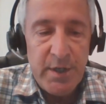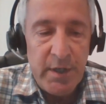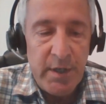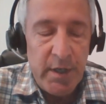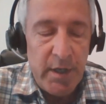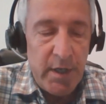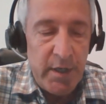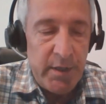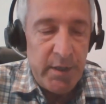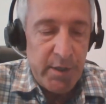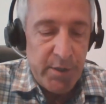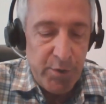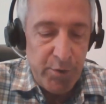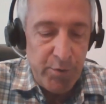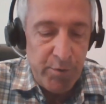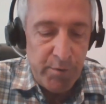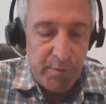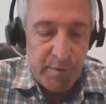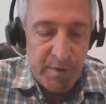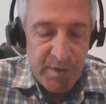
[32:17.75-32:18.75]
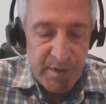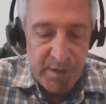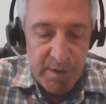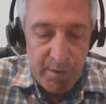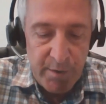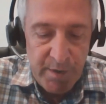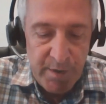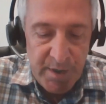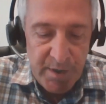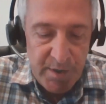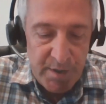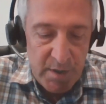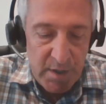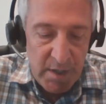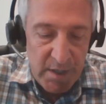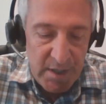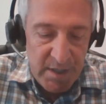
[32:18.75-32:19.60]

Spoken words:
And the tuner series